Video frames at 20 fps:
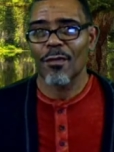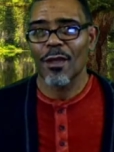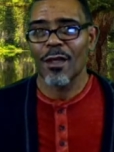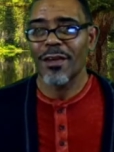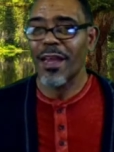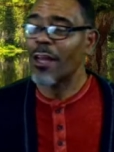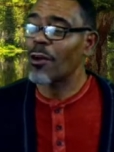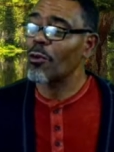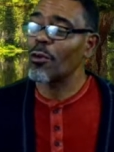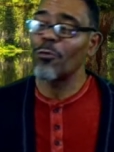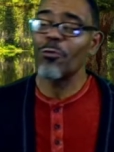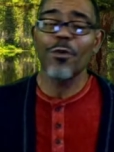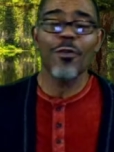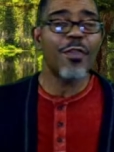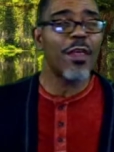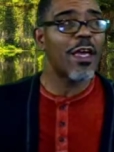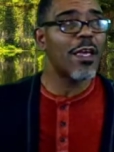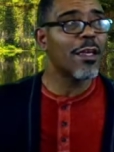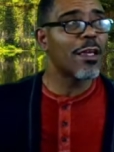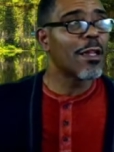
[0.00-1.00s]
Not only will
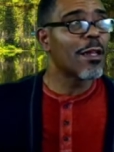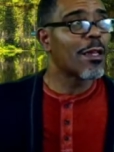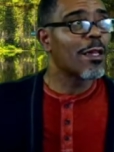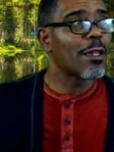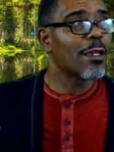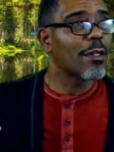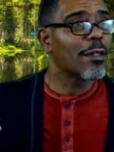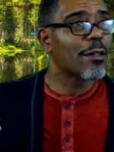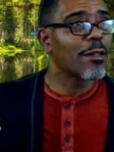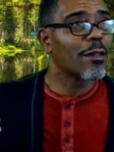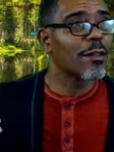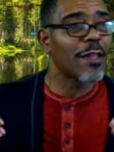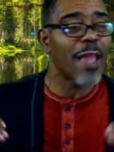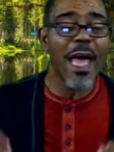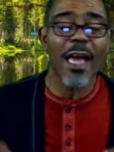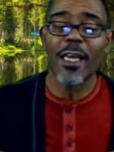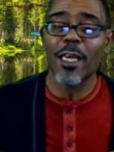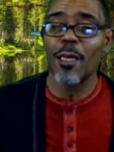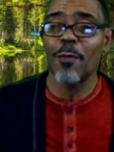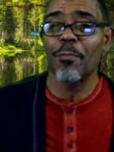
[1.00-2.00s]
they
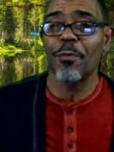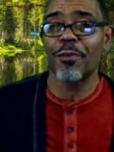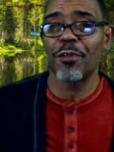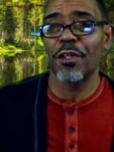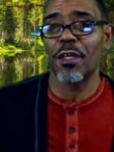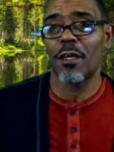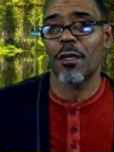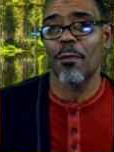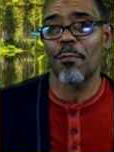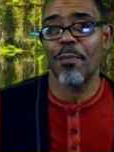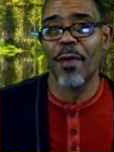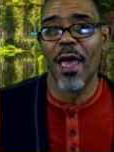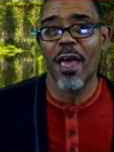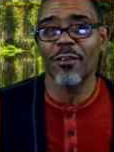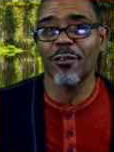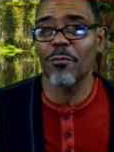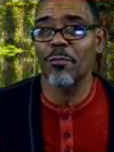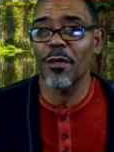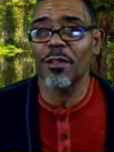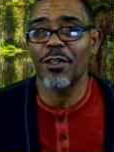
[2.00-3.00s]
lack empathy and
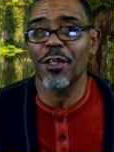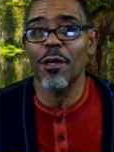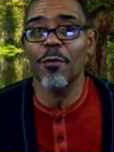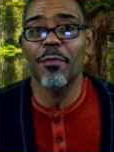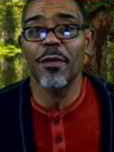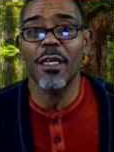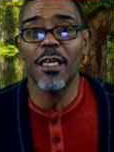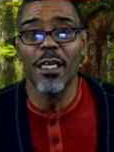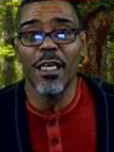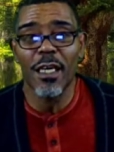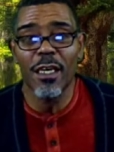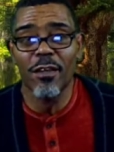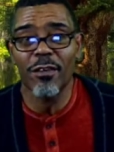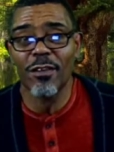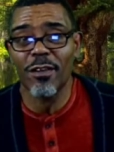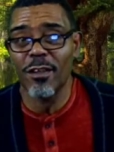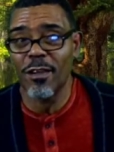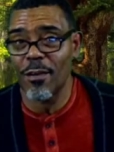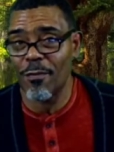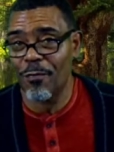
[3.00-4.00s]
compassion, but they'll be
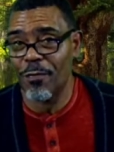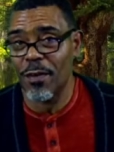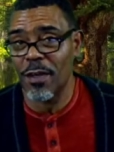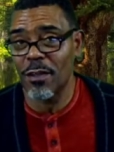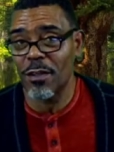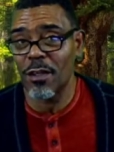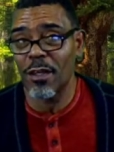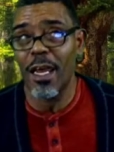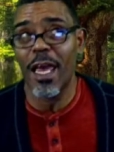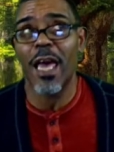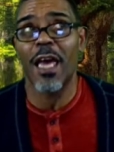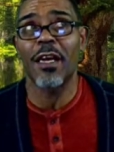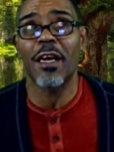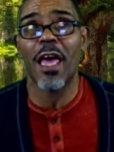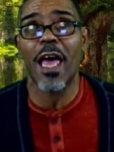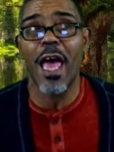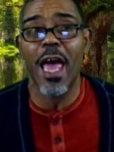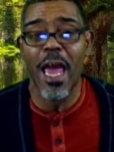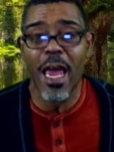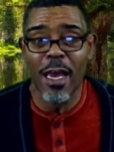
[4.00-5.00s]
easily offended and
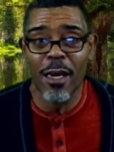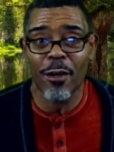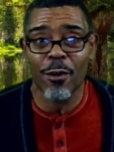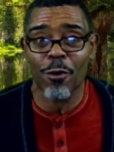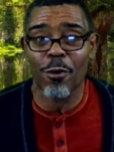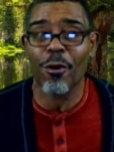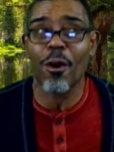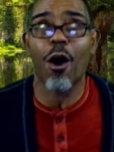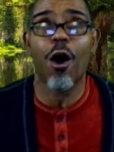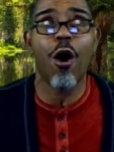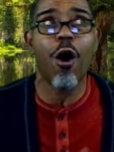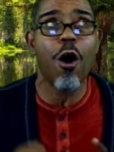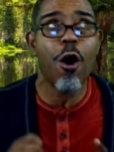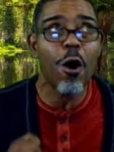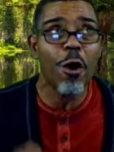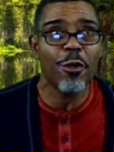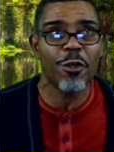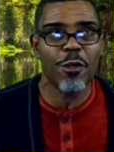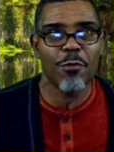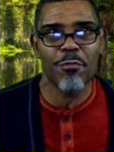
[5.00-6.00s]
angered,
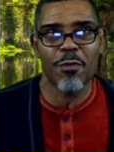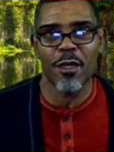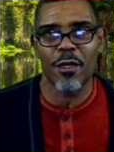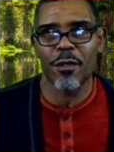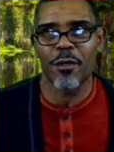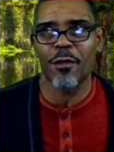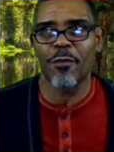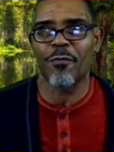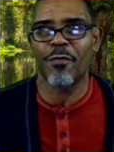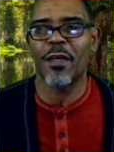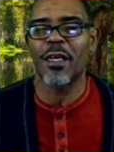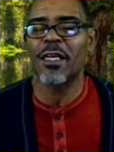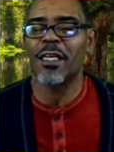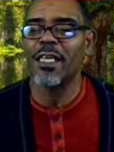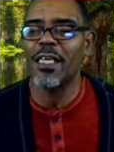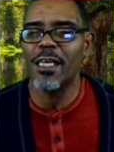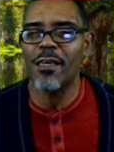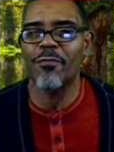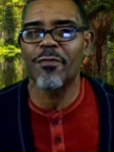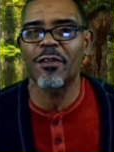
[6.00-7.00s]
argumentative, and
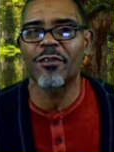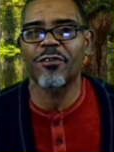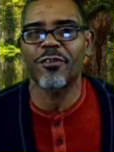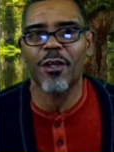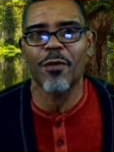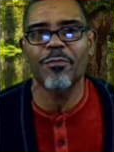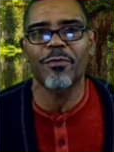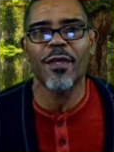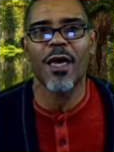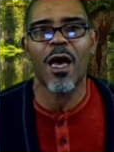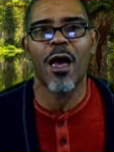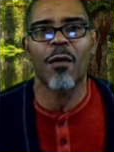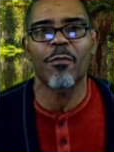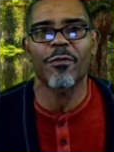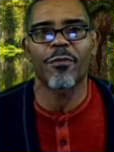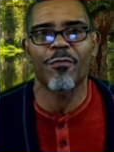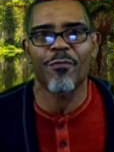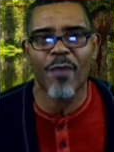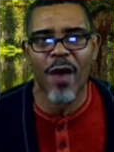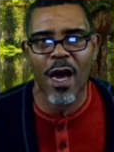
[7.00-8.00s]
even sometimes
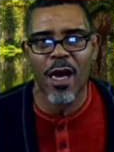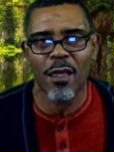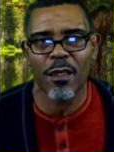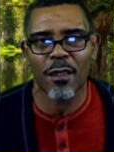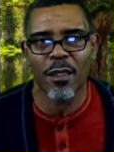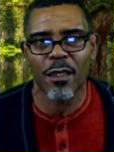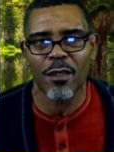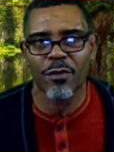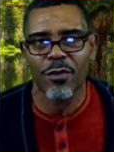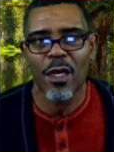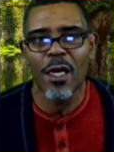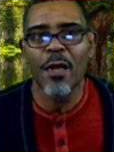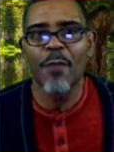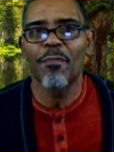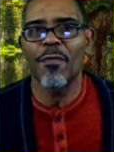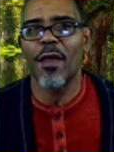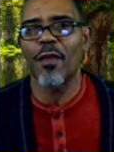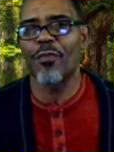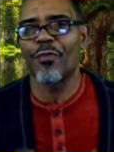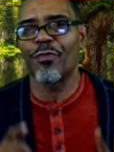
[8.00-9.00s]
violent.
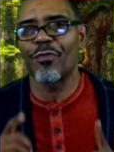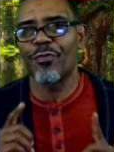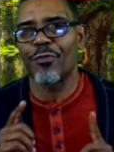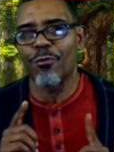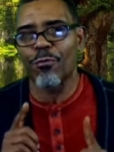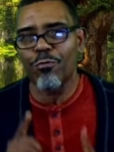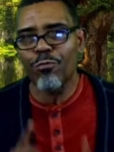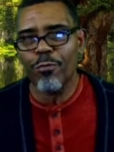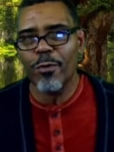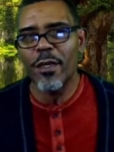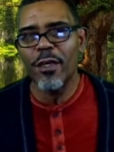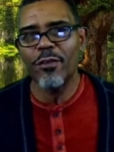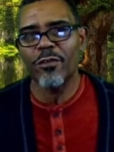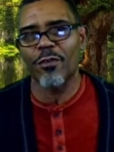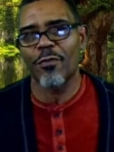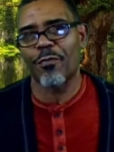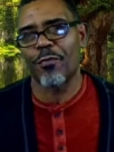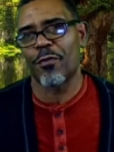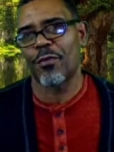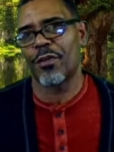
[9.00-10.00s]
And the reason
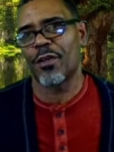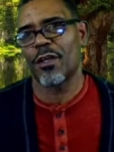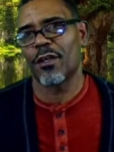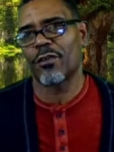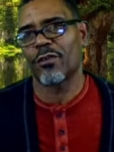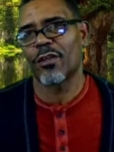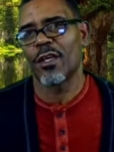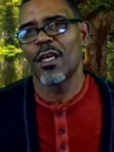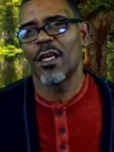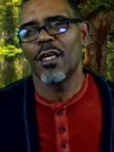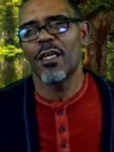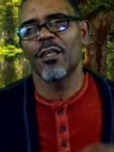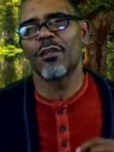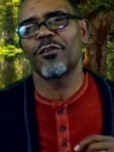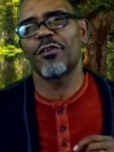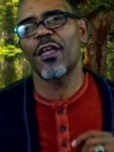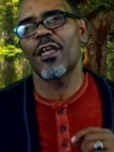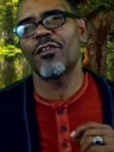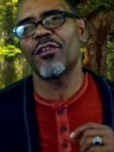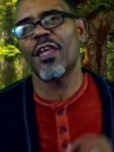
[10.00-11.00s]
for this is
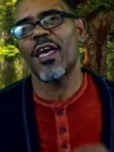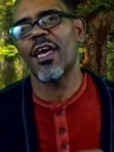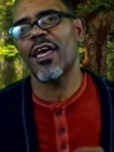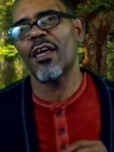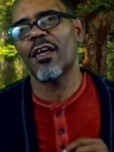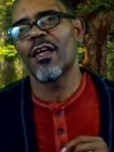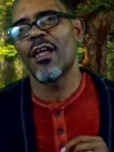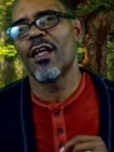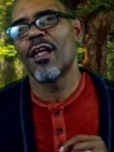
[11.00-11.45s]
that they